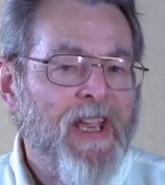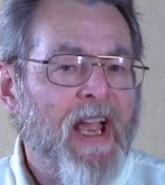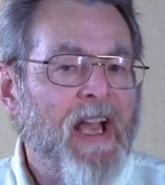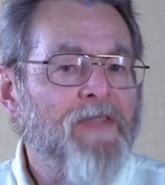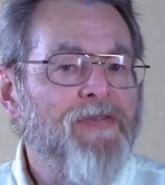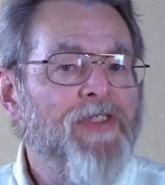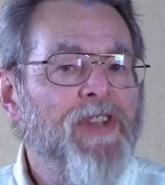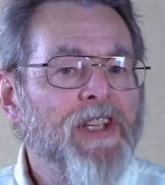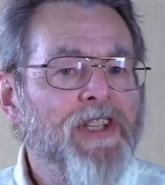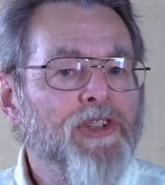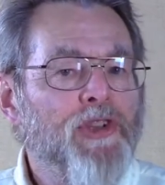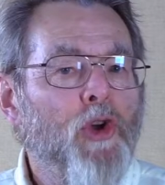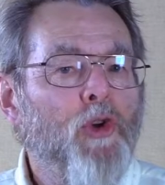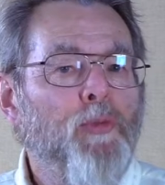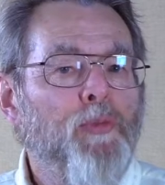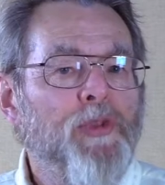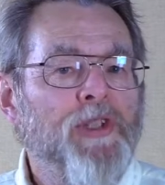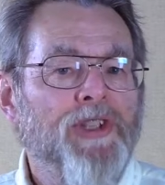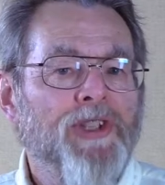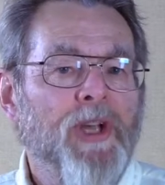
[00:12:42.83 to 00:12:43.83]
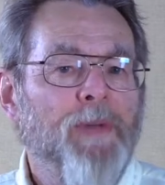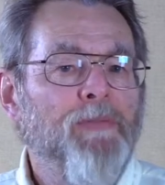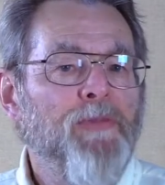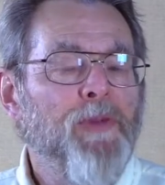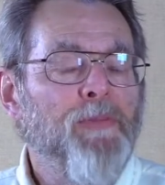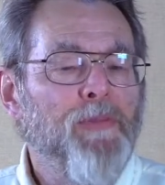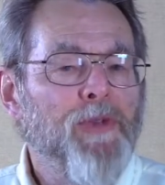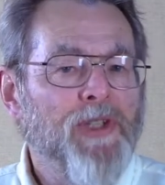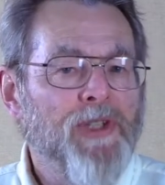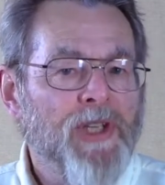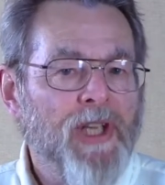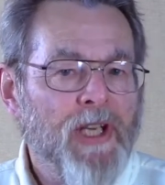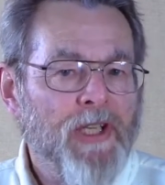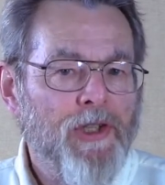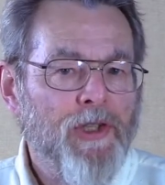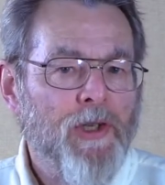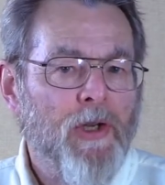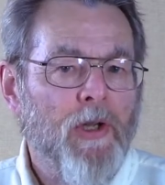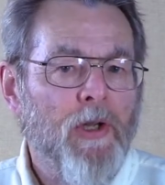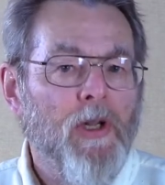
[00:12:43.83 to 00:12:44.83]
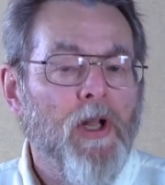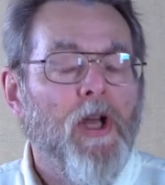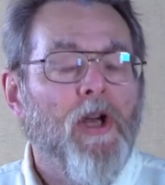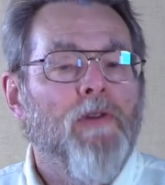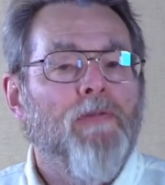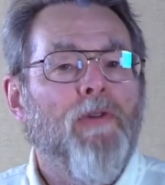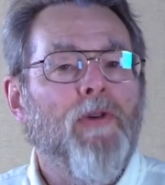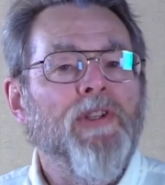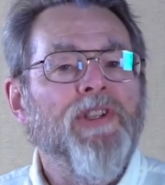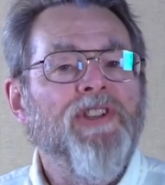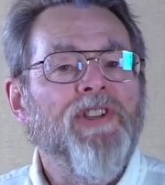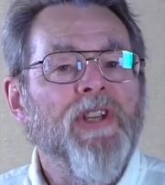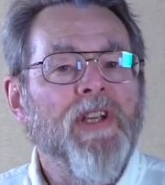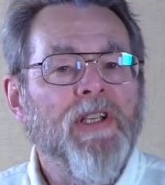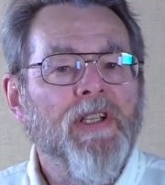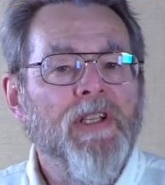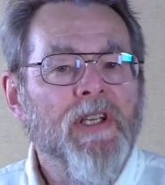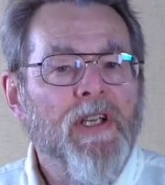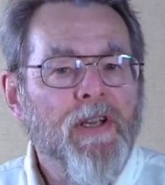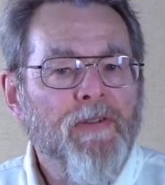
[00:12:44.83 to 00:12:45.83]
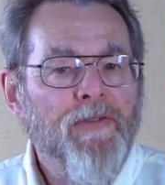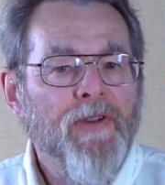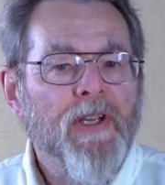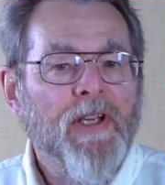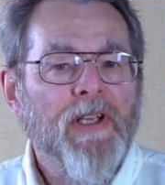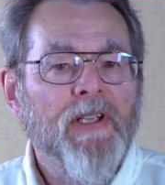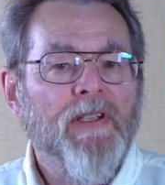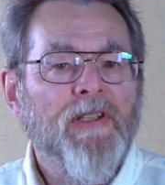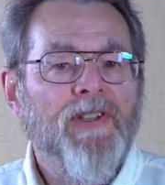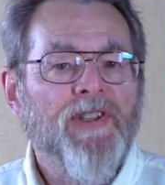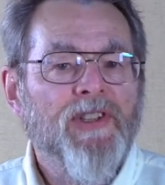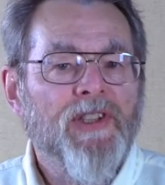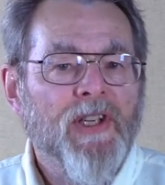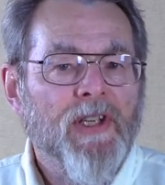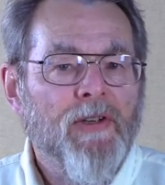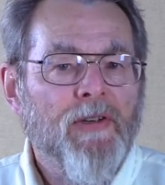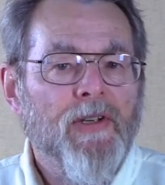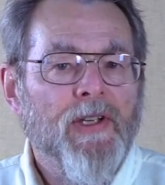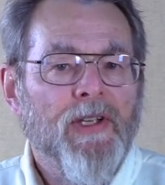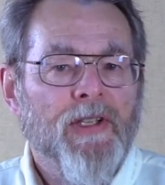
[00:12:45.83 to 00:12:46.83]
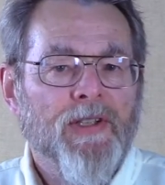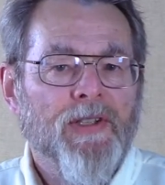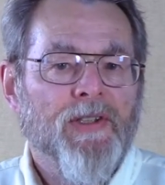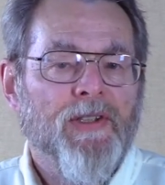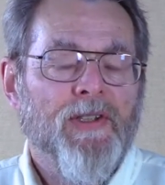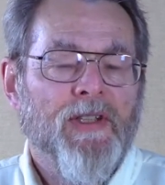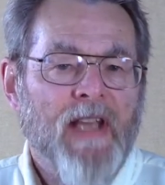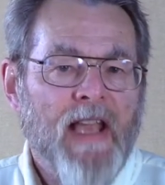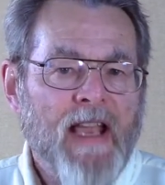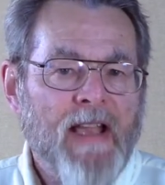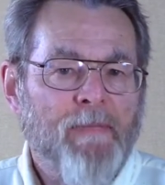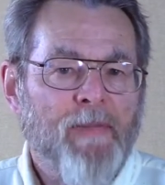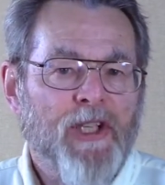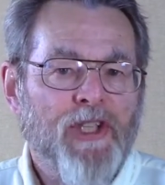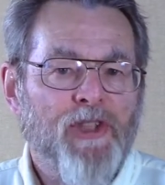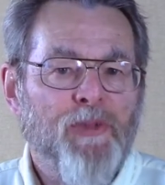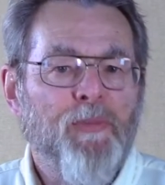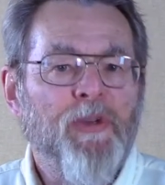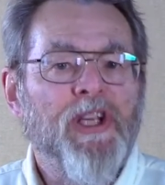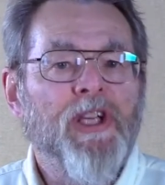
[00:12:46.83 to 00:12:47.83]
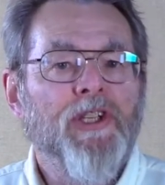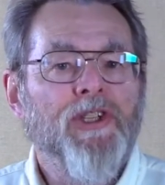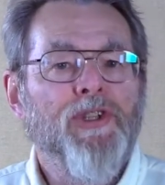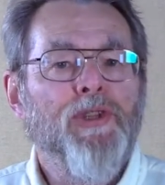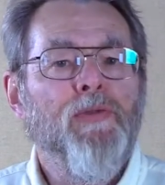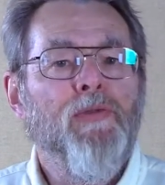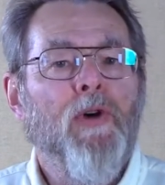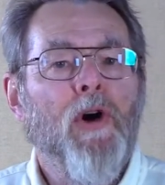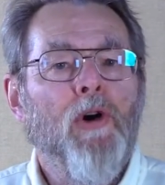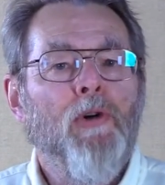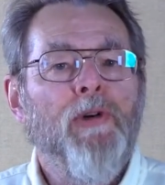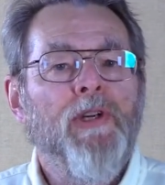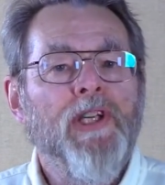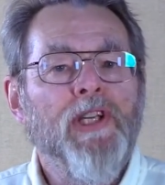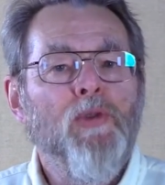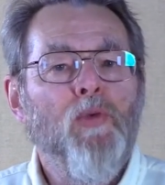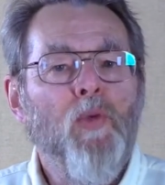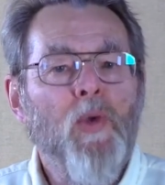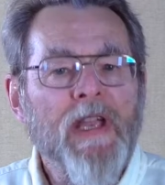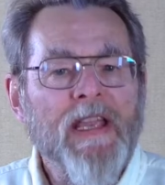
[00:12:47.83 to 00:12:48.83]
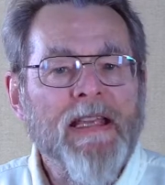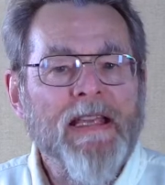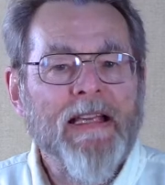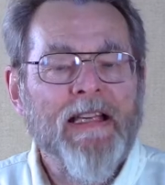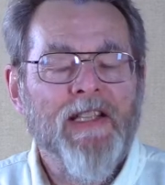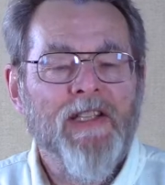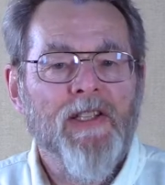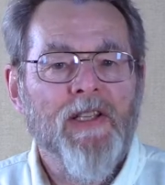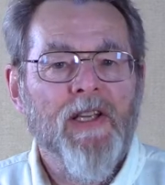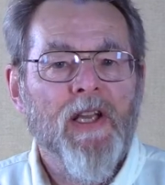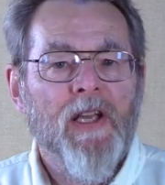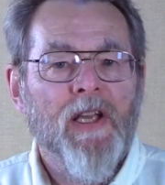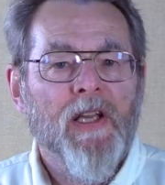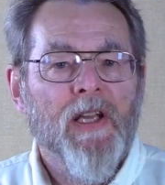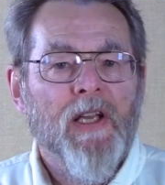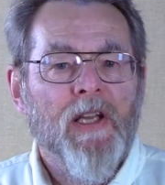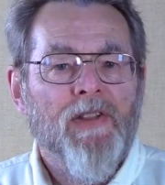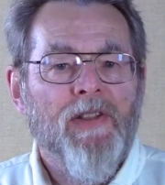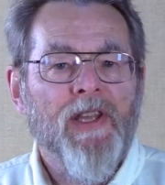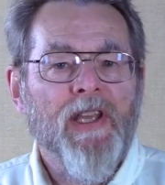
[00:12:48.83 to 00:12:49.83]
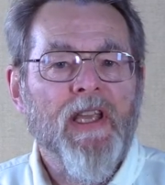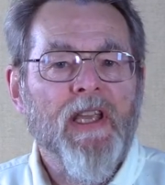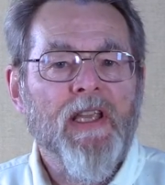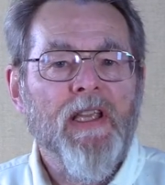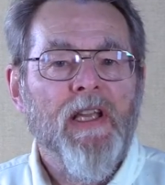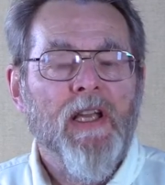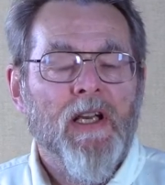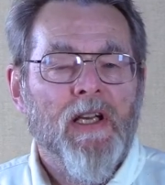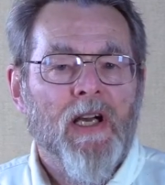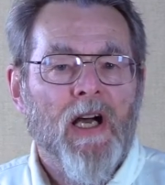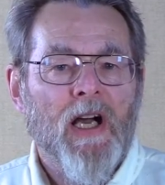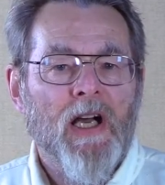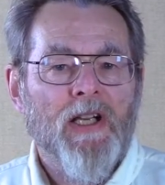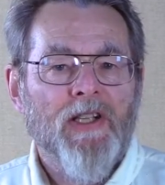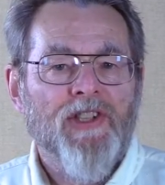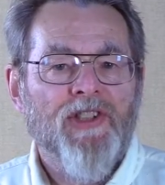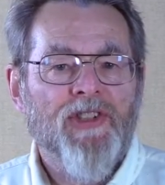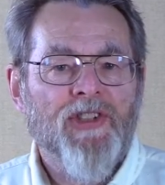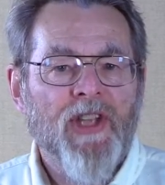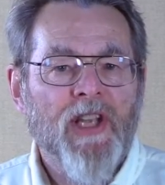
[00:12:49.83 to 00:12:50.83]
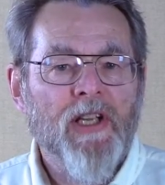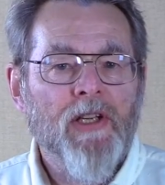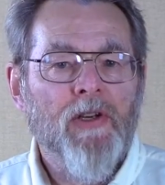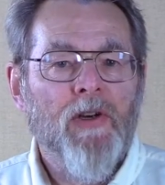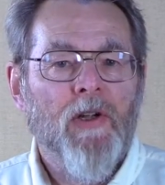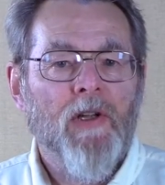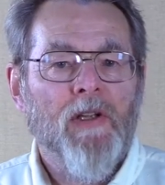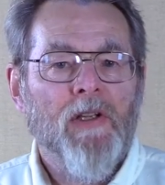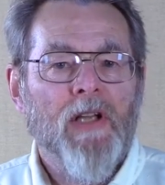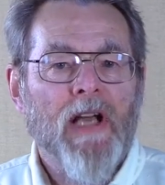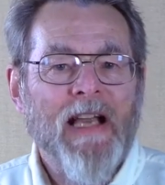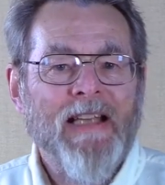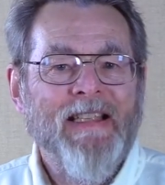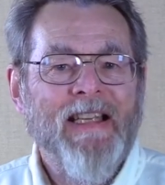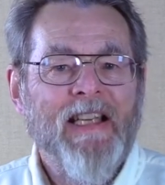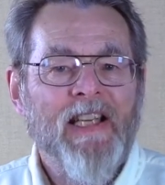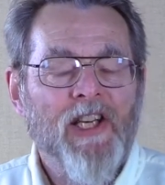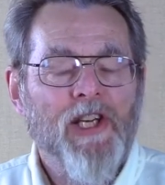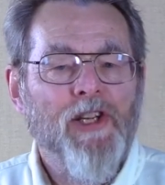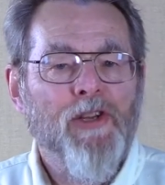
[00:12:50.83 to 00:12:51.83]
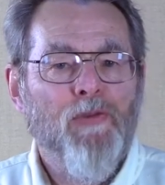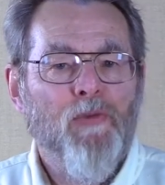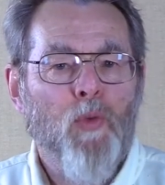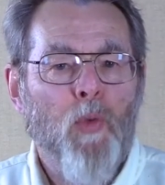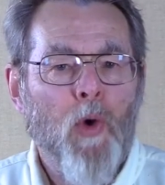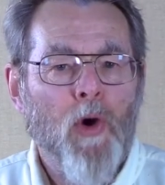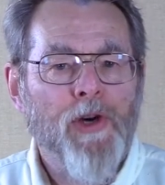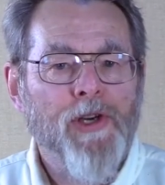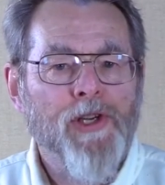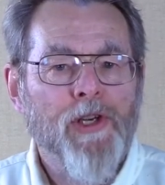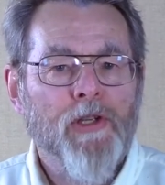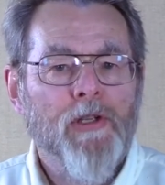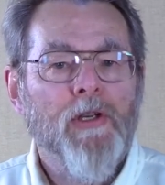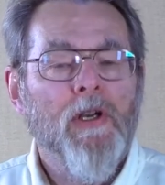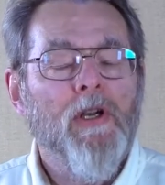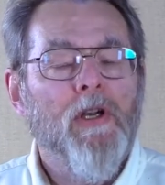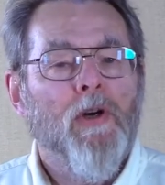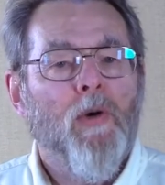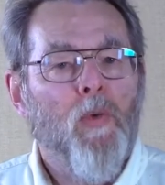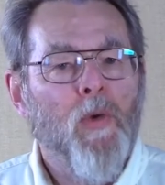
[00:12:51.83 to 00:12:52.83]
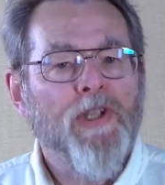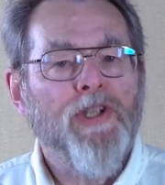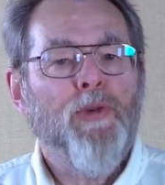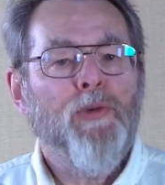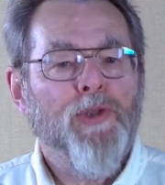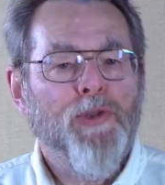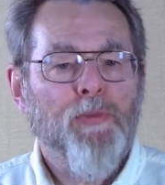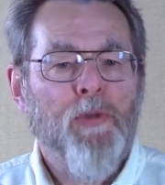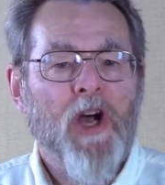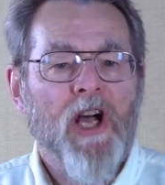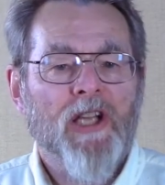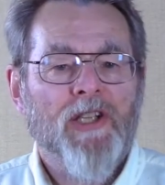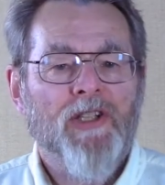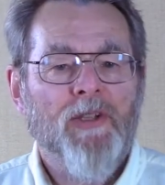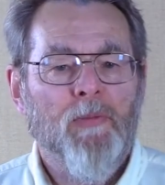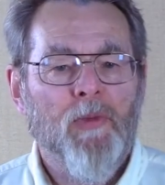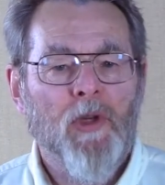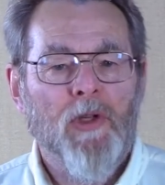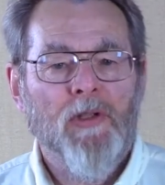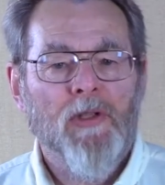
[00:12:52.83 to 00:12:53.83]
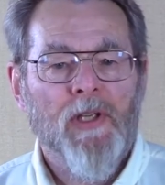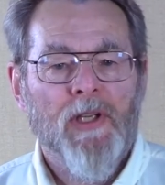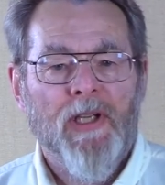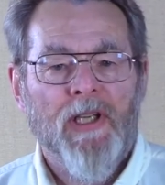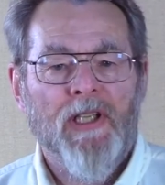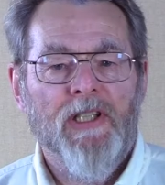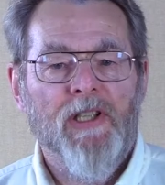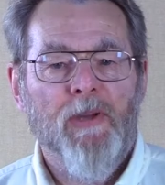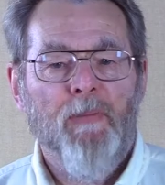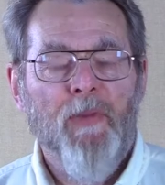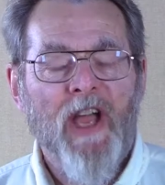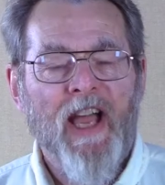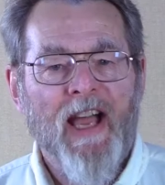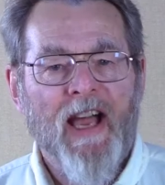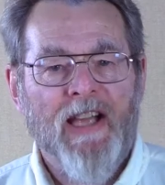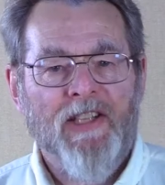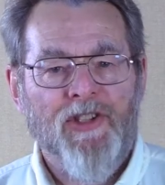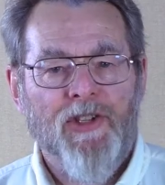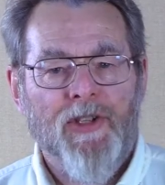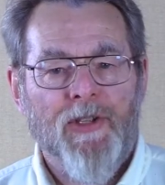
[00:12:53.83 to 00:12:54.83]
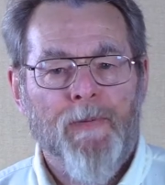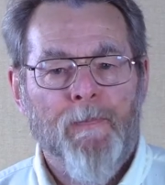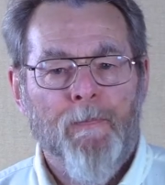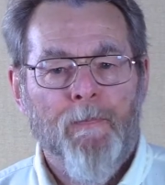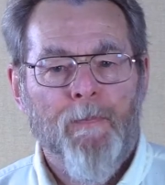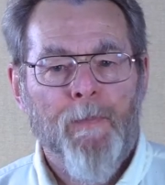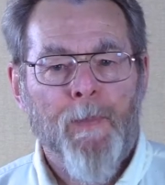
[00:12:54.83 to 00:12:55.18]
And this opens up the potential for significant serious damage, because you've already weakened the single identity of warrior, which was possible in the past.